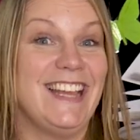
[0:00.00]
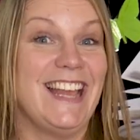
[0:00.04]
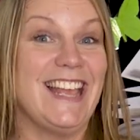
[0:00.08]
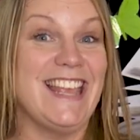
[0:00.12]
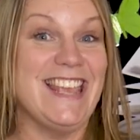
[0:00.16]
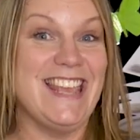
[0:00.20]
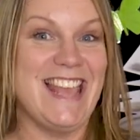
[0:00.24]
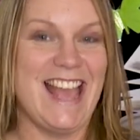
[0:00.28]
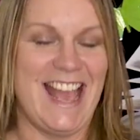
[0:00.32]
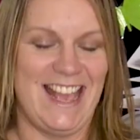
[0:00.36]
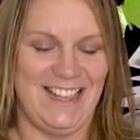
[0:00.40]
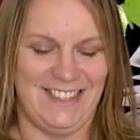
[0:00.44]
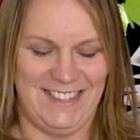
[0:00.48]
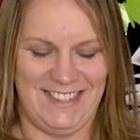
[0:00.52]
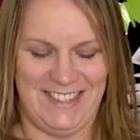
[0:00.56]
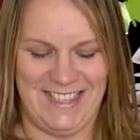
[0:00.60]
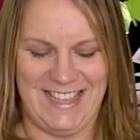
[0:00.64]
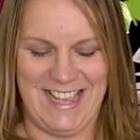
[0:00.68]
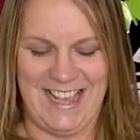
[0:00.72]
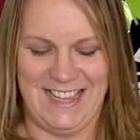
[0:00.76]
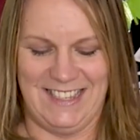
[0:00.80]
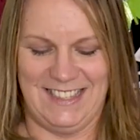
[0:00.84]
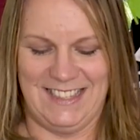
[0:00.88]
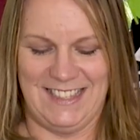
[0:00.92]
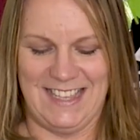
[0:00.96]
Yes,
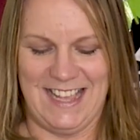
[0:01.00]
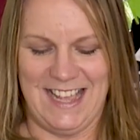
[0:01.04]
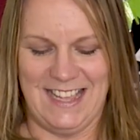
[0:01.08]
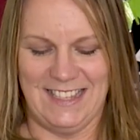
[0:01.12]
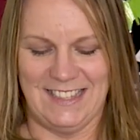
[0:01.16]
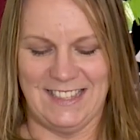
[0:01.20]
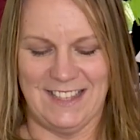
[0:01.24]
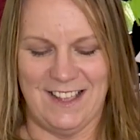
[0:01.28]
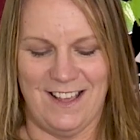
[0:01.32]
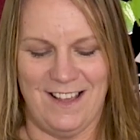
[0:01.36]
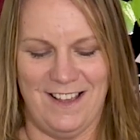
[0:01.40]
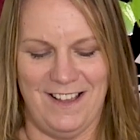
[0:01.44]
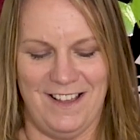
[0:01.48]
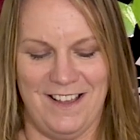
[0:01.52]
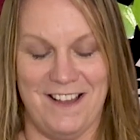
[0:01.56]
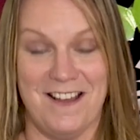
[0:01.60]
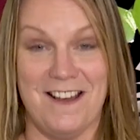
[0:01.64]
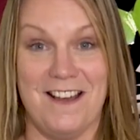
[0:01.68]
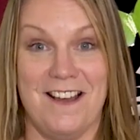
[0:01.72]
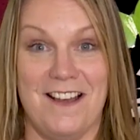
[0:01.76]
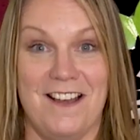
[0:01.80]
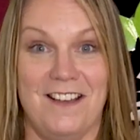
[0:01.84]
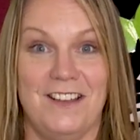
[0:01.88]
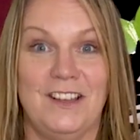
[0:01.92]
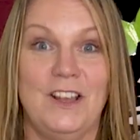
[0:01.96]
this says
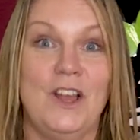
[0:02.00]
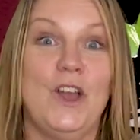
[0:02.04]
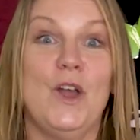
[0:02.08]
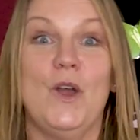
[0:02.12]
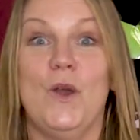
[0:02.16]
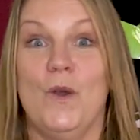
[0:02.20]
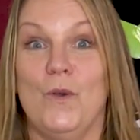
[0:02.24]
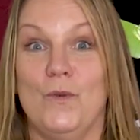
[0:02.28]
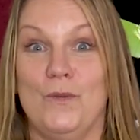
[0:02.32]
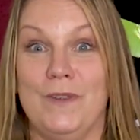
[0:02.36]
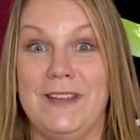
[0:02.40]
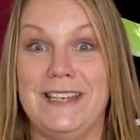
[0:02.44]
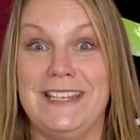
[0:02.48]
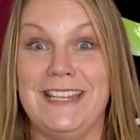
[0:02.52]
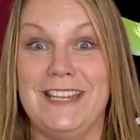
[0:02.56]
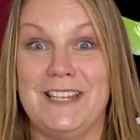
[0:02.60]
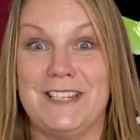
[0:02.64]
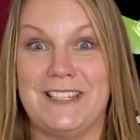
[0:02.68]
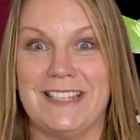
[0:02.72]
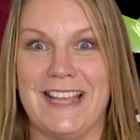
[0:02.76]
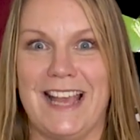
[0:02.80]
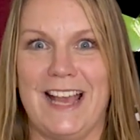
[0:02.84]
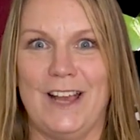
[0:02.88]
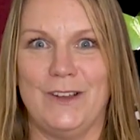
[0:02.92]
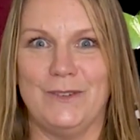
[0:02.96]
Read each
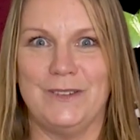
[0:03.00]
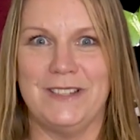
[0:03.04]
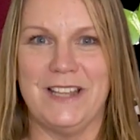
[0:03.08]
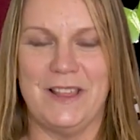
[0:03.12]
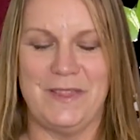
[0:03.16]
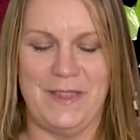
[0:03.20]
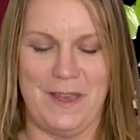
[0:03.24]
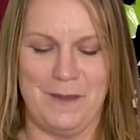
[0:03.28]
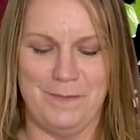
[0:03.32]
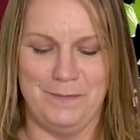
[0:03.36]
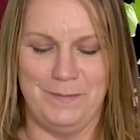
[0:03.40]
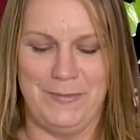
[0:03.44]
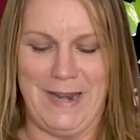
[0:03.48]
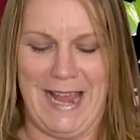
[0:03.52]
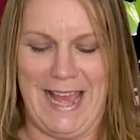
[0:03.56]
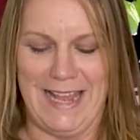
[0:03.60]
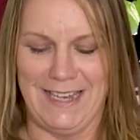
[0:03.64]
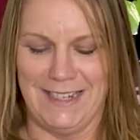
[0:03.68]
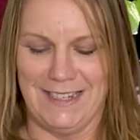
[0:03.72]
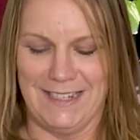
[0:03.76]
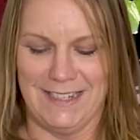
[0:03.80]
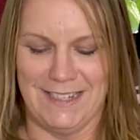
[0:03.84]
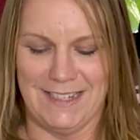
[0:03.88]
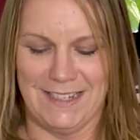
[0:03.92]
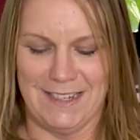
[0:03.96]
sound, then
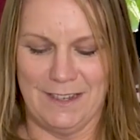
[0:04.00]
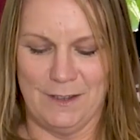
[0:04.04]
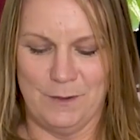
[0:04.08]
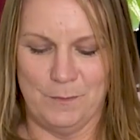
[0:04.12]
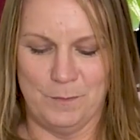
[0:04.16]
blend.